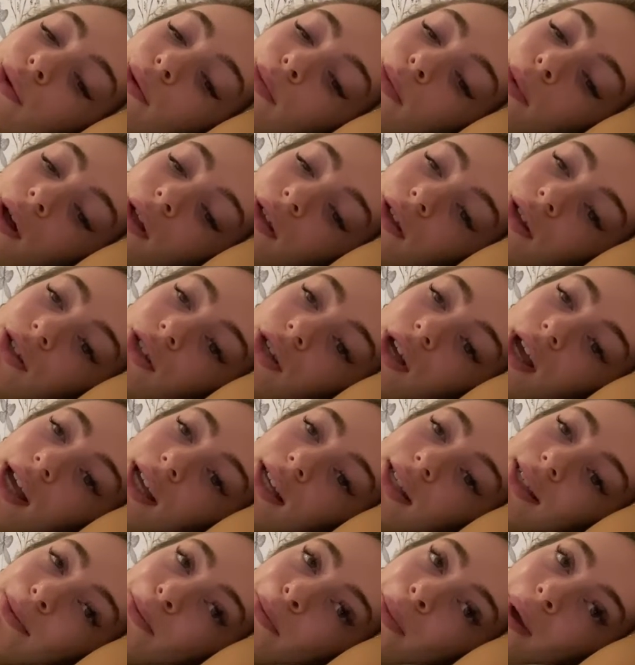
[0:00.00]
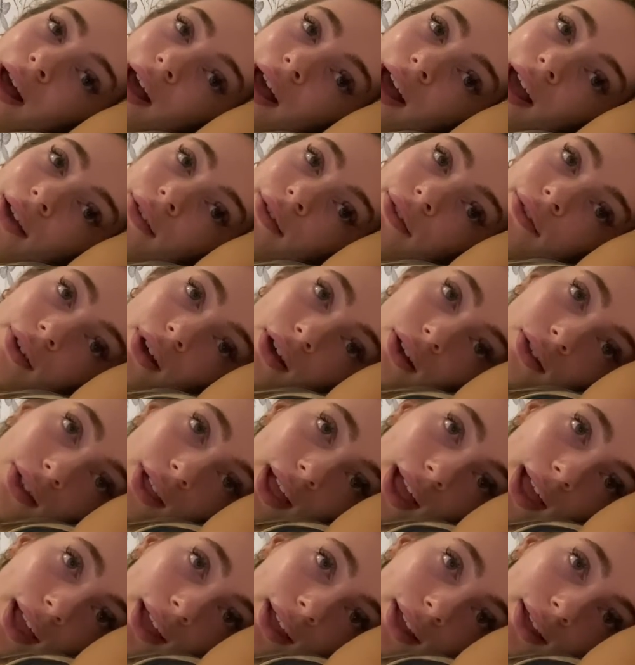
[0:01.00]
apologize, but I felt
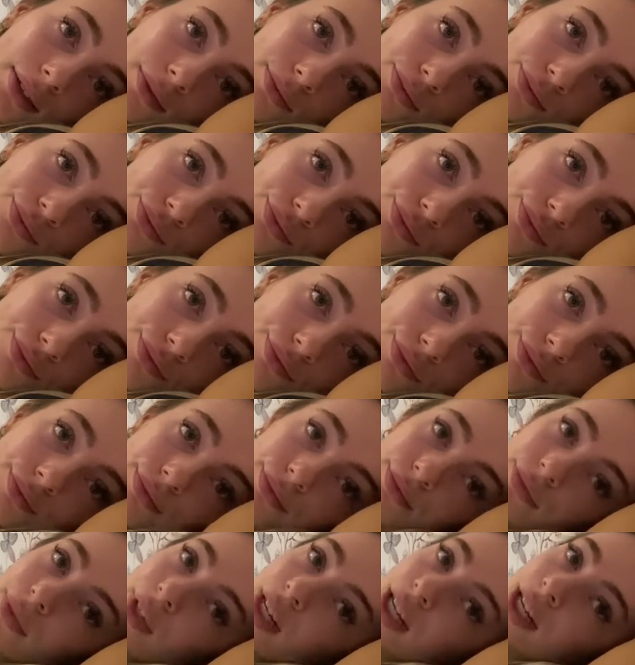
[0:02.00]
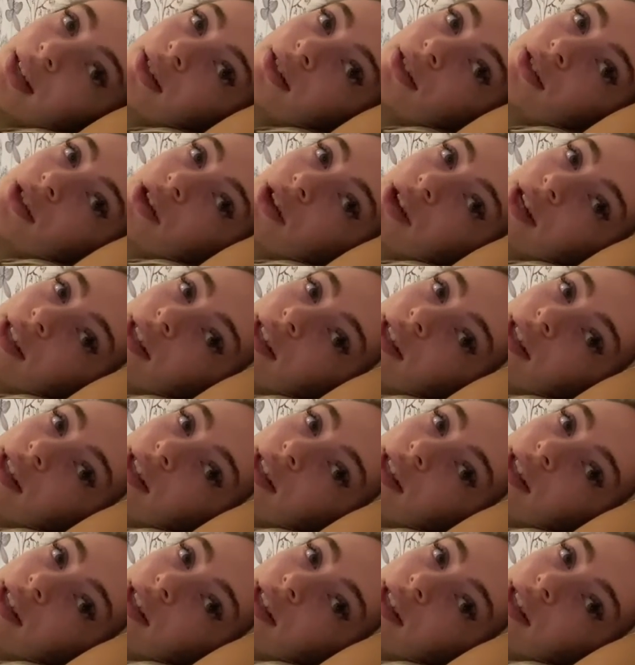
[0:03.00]
like inserting